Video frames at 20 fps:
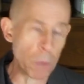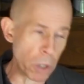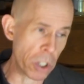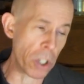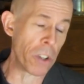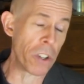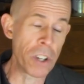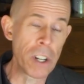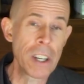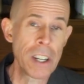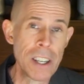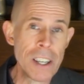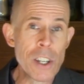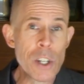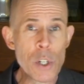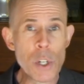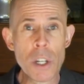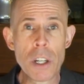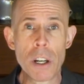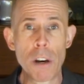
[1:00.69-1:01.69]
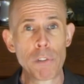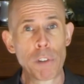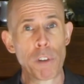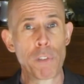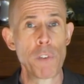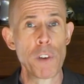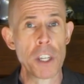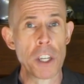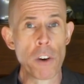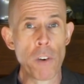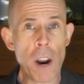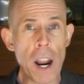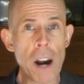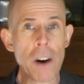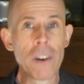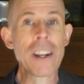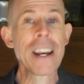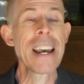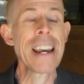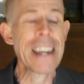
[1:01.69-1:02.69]
which is easy enough to figure
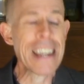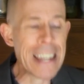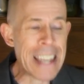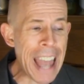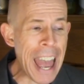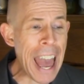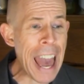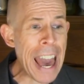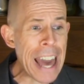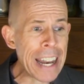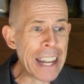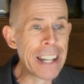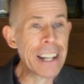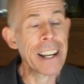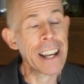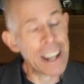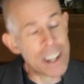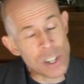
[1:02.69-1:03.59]
out, he added